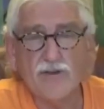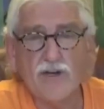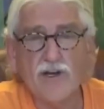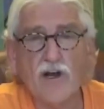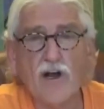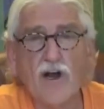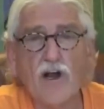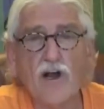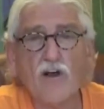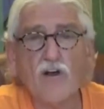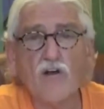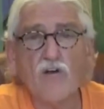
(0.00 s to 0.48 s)

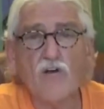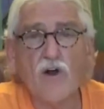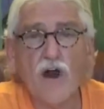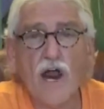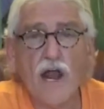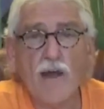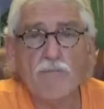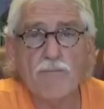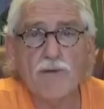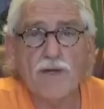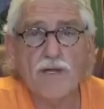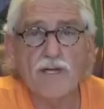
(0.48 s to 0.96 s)
They're all
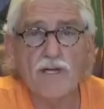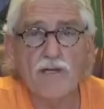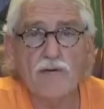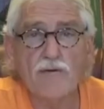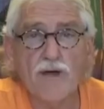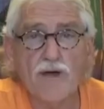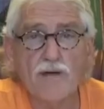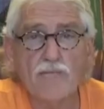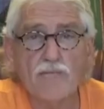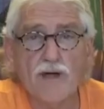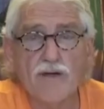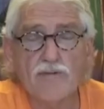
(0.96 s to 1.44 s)
crap
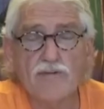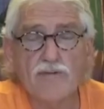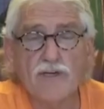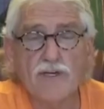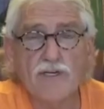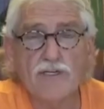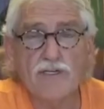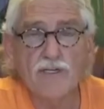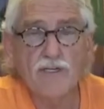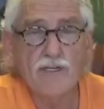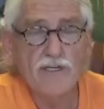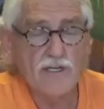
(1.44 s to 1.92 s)
anyway, my
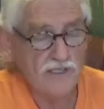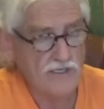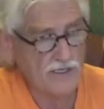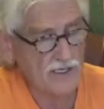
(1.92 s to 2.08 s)
friend.